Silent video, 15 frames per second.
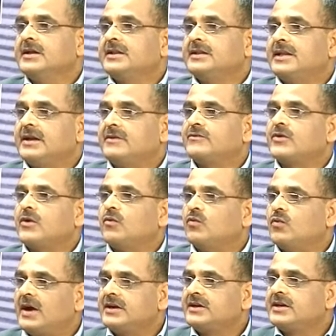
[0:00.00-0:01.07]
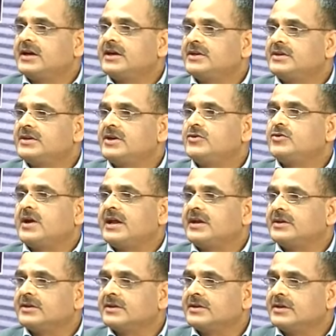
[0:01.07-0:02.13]
Then from one country to
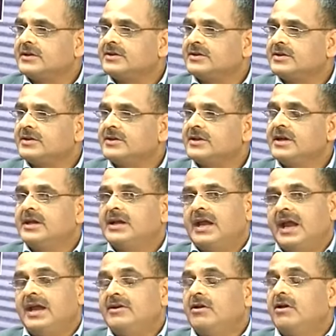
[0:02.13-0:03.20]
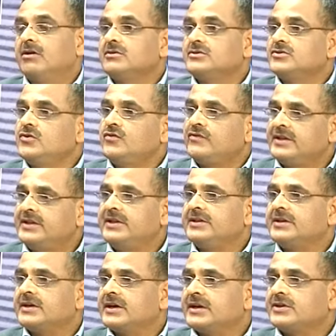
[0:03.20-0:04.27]
another country, and also within
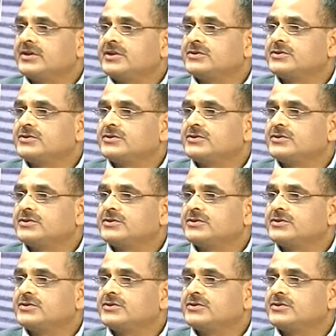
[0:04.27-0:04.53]
the country.